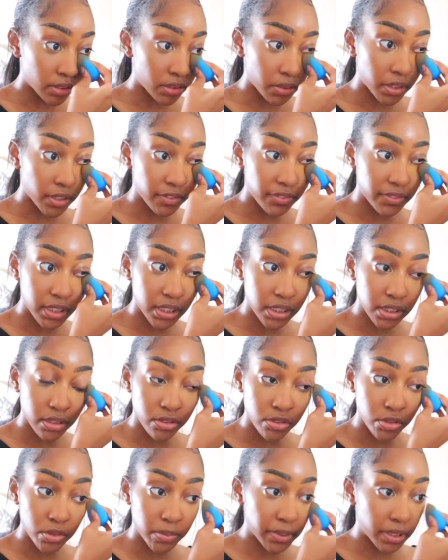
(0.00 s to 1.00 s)
So your feelings are
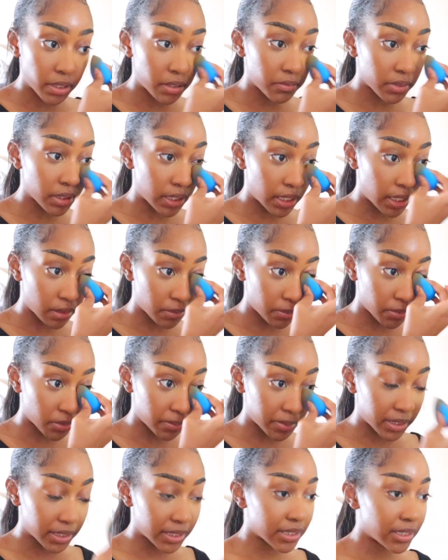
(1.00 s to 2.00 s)
super unreliable
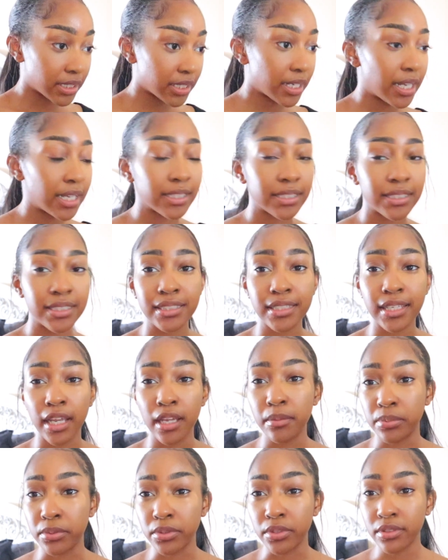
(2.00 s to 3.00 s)
because they're not
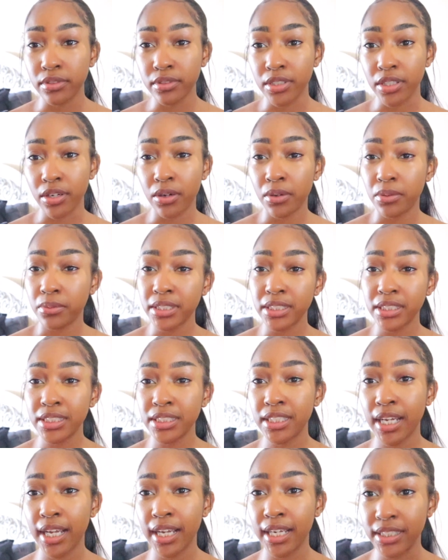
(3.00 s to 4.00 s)
stable. They're always
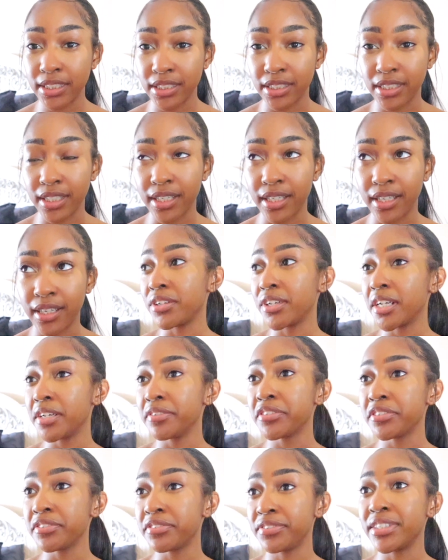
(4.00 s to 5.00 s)
changing. You're
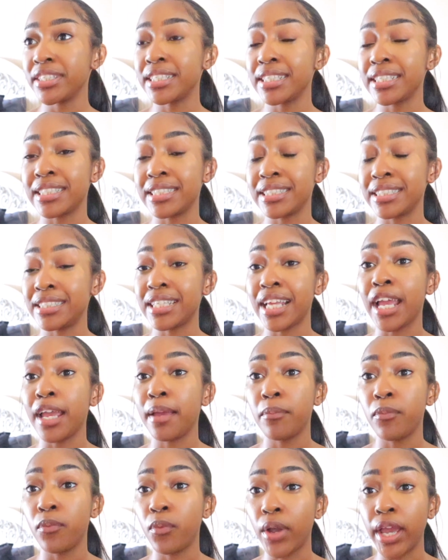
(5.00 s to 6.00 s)
never feeling the
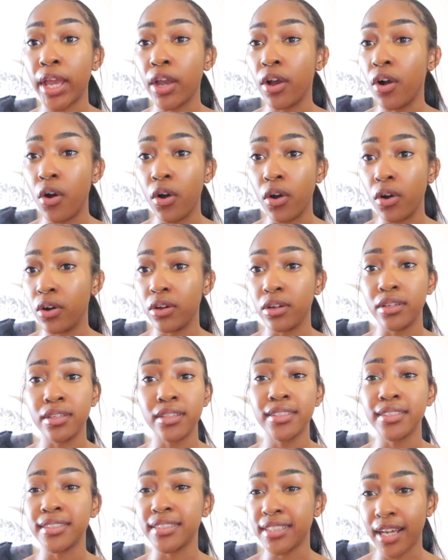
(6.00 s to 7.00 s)
same way all
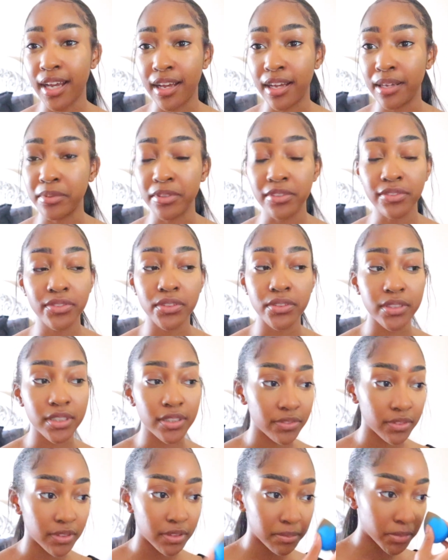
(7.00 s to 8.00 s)
the time. You feel
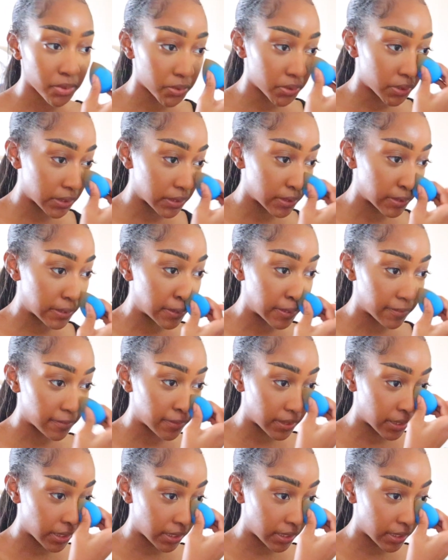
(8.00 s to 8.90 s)
different emotions and different